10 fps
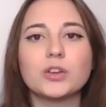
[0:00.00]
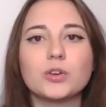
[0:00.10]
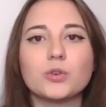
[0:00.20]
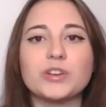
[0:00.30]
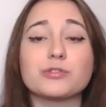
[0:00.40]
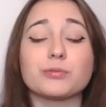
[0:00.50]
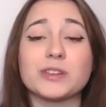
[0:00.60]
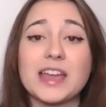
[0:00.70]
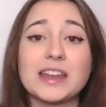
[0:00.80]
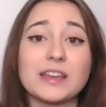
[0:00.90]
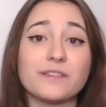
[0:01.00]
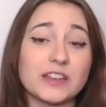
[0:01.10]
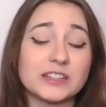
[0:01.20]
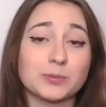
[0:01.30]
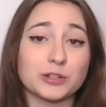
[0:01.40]
When you create a
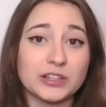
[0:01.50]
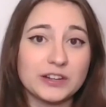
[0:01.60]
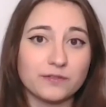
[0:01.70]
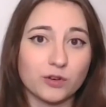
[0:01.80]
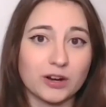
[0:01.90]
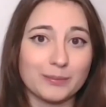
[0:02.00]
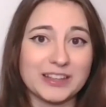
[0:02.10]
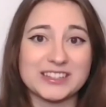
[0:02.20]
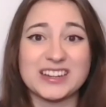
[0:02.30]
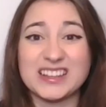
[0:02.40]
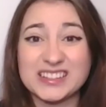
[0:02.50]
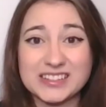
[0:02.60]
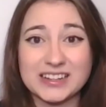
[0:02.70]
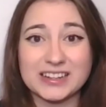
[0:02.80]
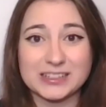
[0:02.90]
Facebook lead form, it's an
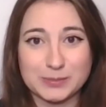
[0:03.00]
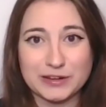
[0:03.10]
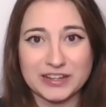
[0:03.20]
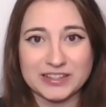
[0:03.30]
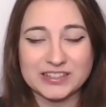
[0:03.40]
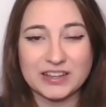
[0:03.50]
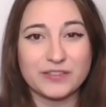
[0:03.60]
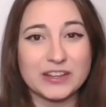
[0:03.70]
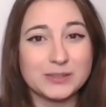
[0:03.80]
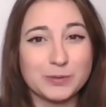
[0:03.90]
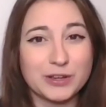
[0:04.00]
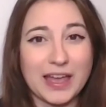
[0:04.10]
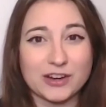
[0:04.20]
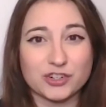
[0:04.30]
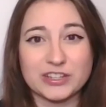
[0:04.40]
instant experience, and Facebook
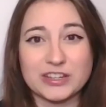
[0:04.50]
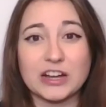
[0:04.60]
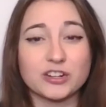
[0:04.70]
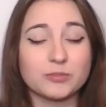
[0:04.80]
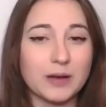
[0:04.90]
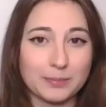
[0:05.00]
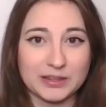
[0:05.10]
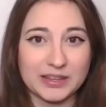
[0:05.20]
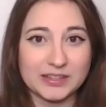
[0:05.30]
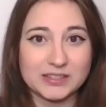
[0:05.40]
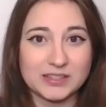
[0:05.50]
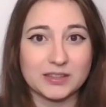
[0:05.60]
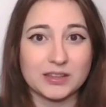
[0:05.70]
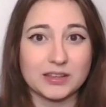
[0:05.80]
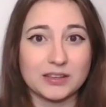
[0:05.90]
actually auto-populates
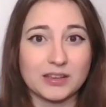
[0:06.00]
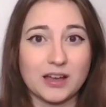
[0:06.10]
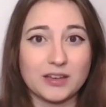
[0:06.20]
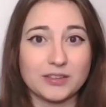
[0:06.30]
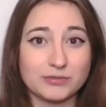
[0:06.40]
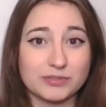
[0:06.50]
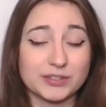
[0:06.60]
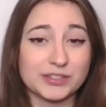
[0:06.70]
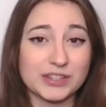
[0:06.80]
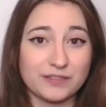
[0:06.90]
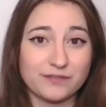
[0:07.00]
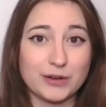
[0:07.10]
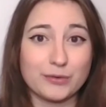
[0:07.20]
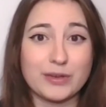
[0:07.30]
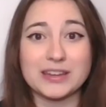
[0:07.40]
the user's
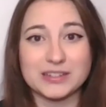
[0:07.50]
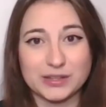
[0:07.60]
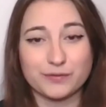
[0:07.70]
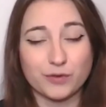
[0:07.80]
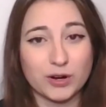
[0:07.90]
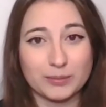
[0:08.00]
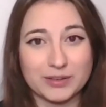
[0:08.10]
info into the form.